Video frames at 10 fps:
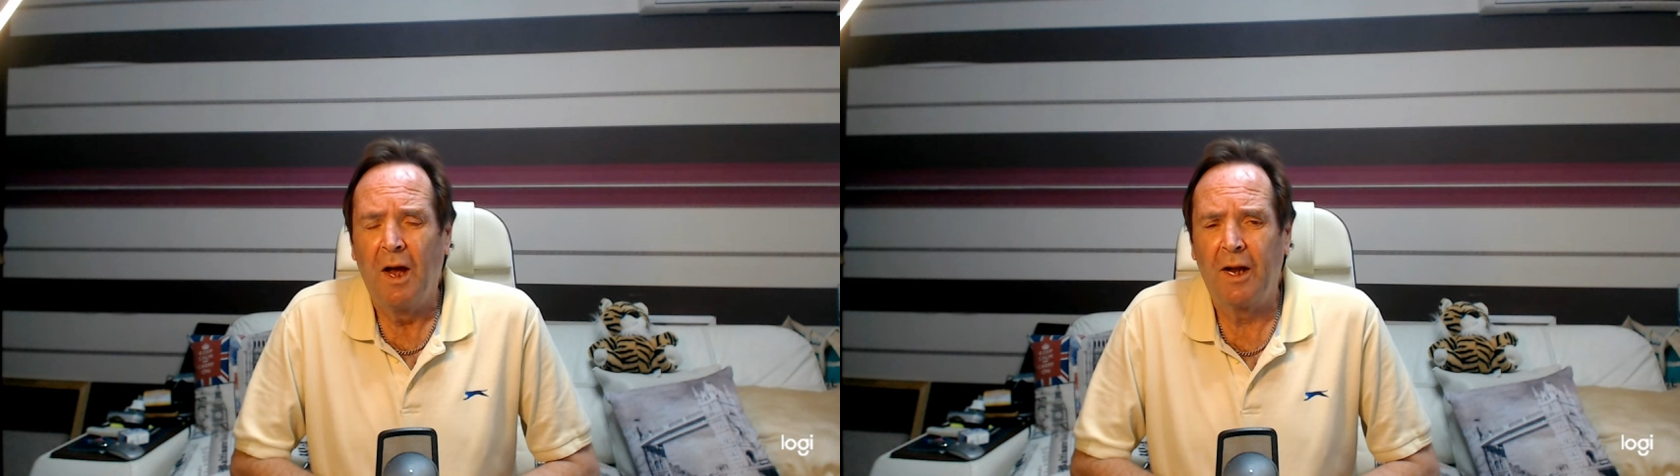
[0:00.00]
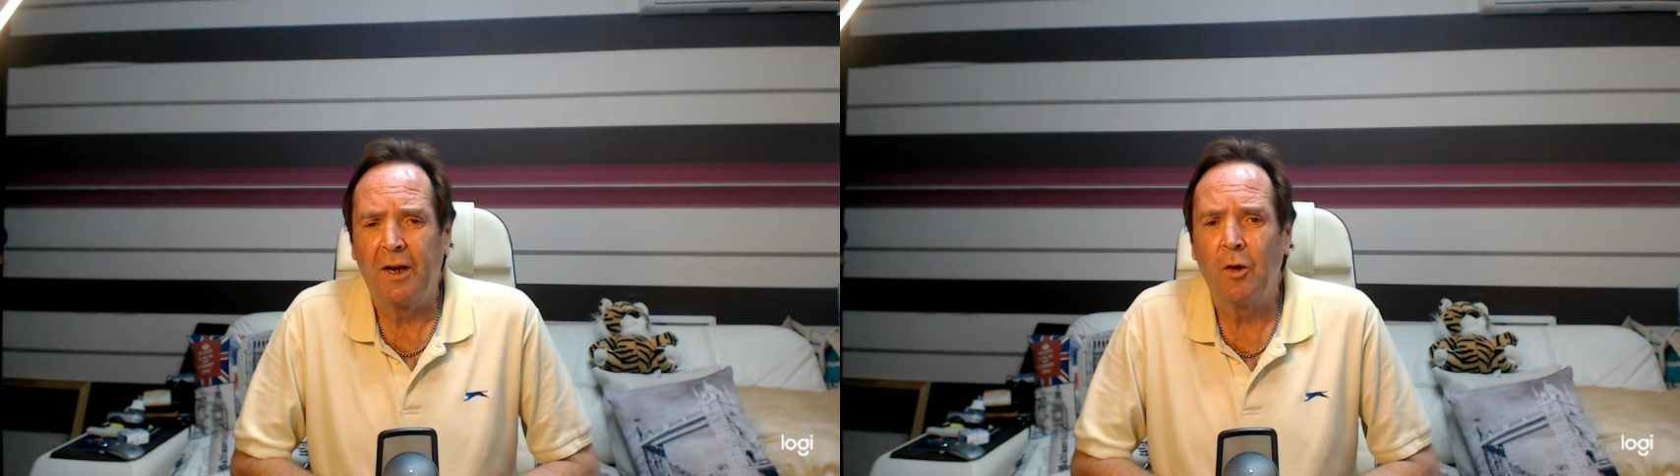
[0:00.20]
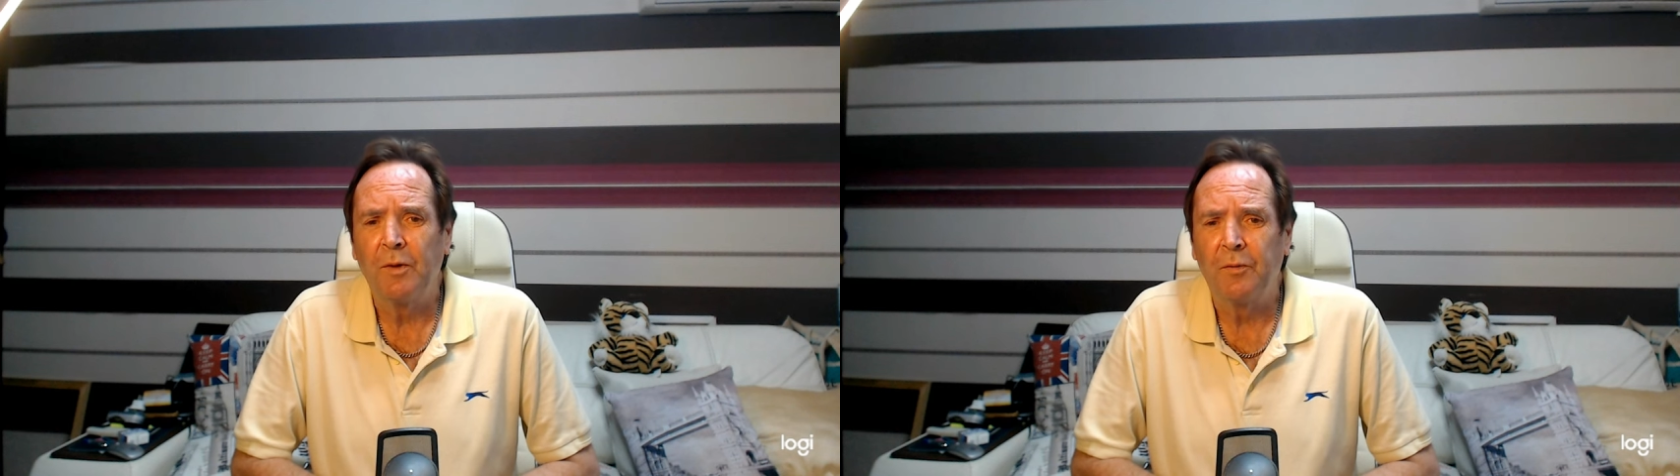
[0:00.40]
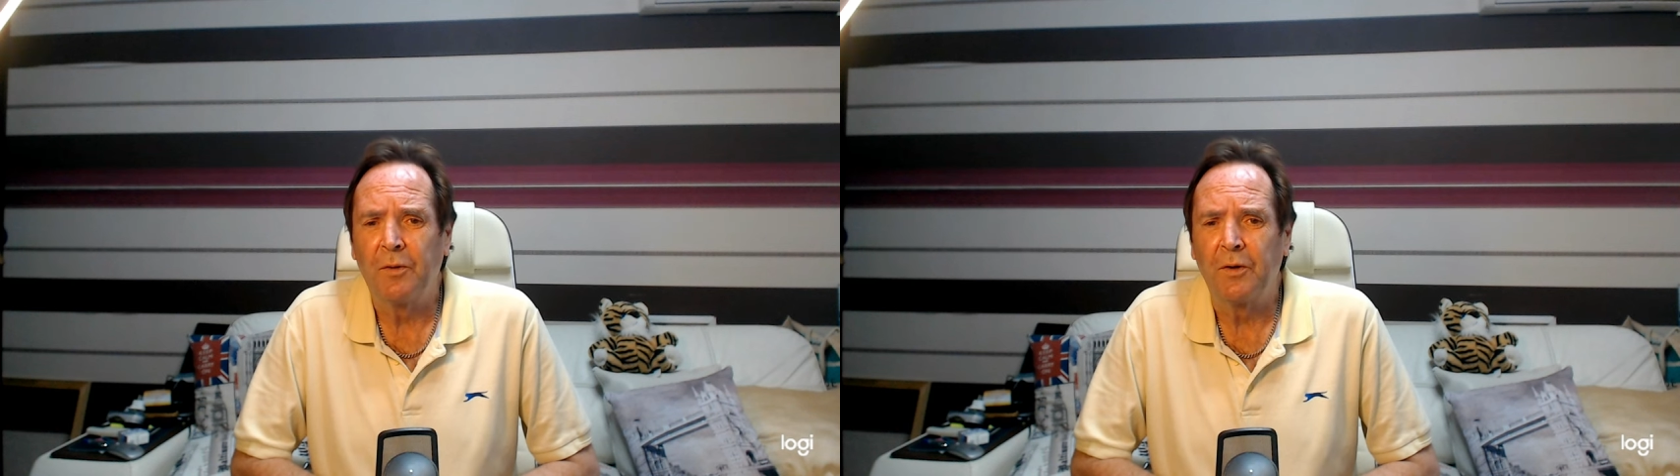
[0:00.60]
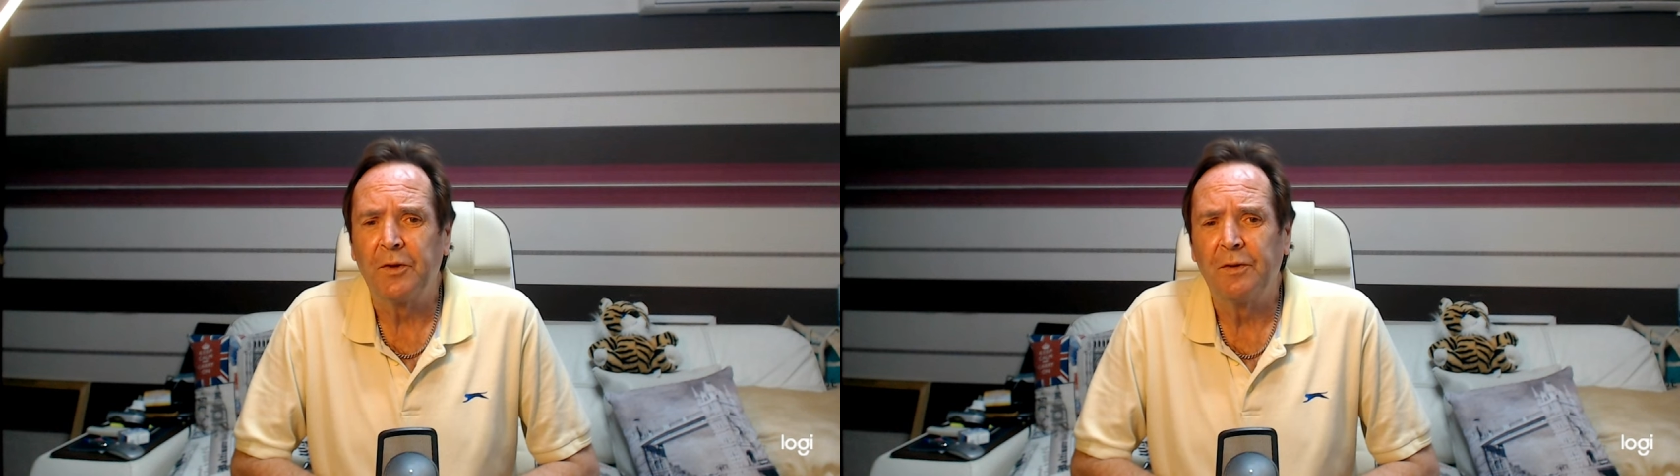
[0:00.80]
and help me
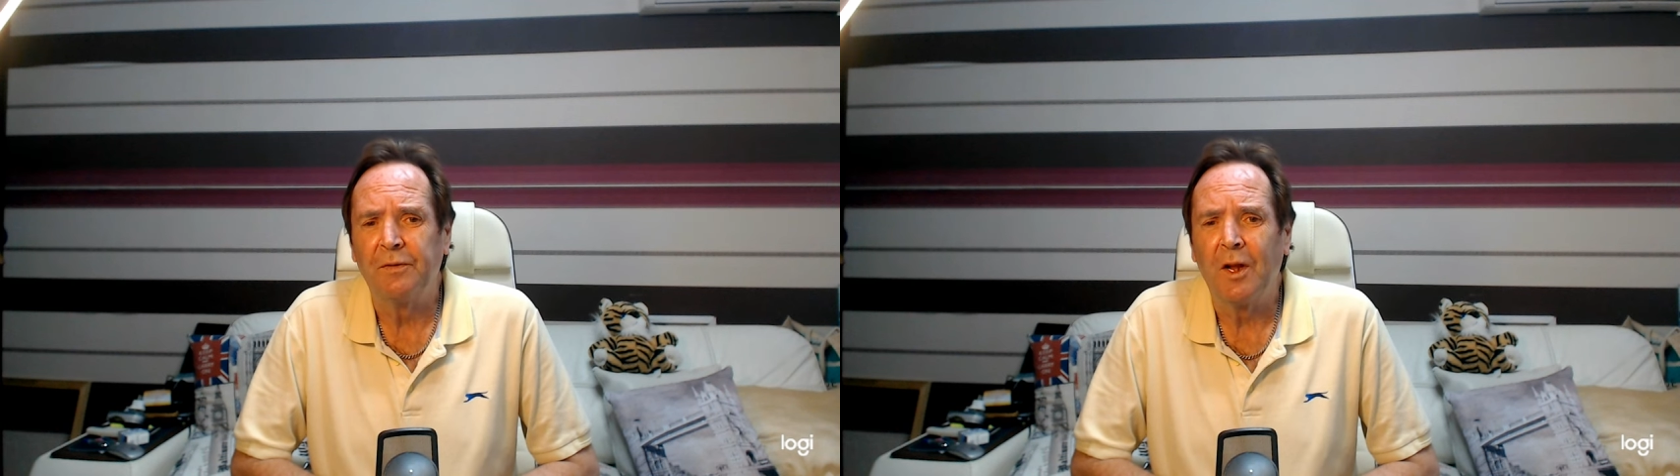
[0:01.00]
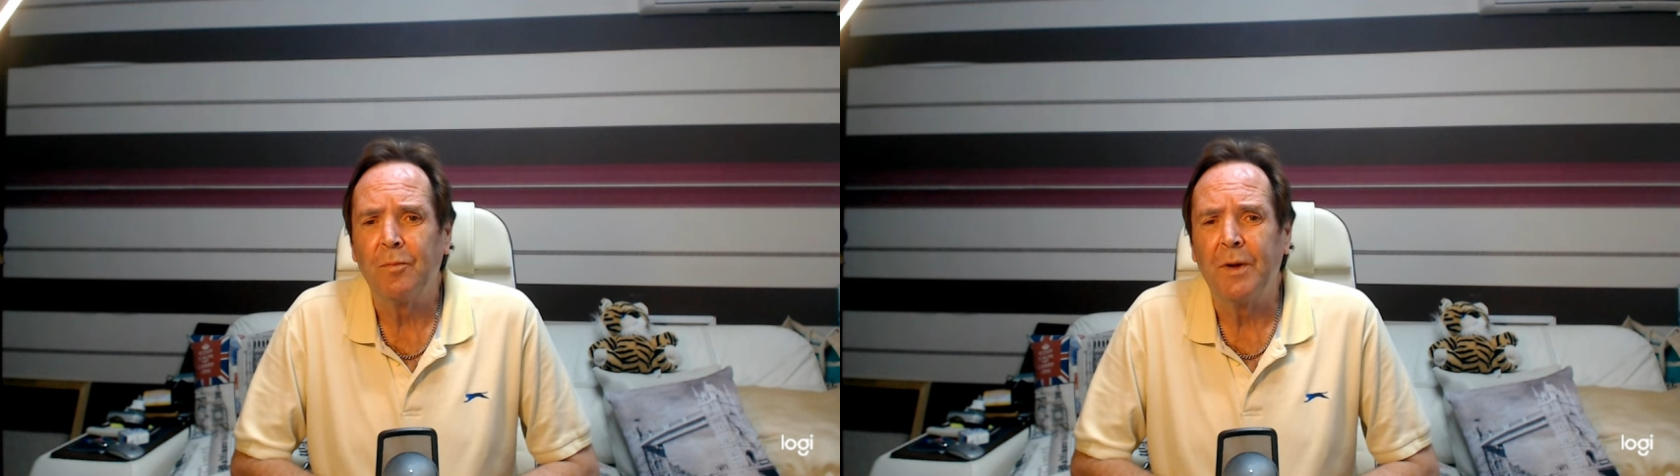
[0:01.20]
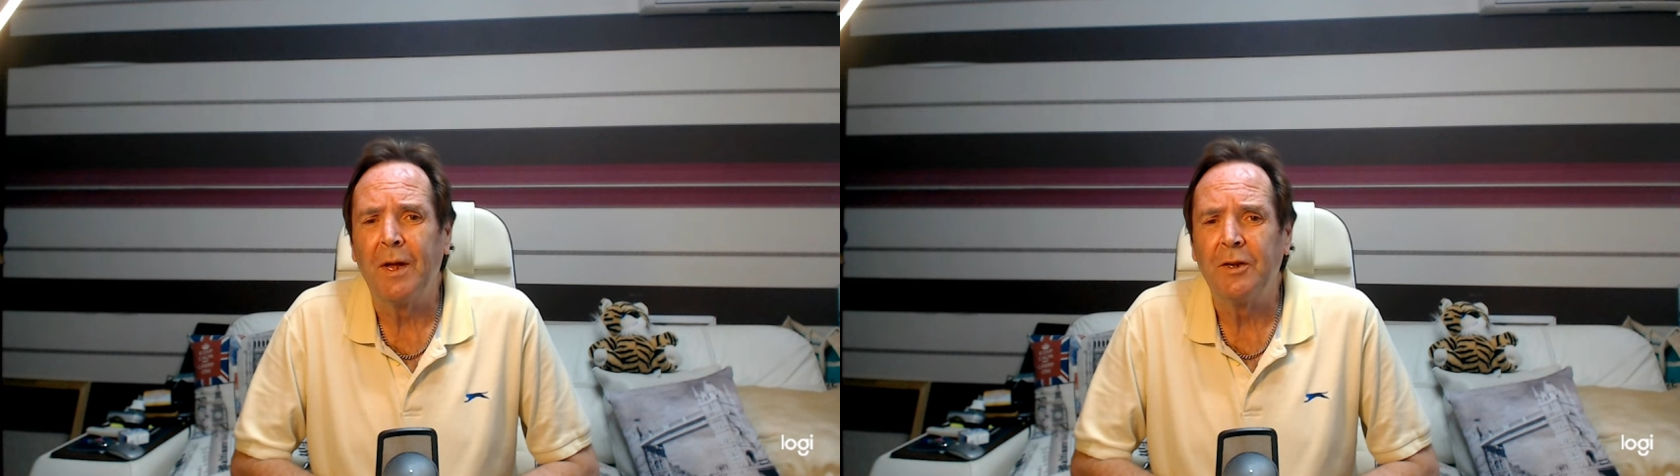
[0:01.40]
further develop it.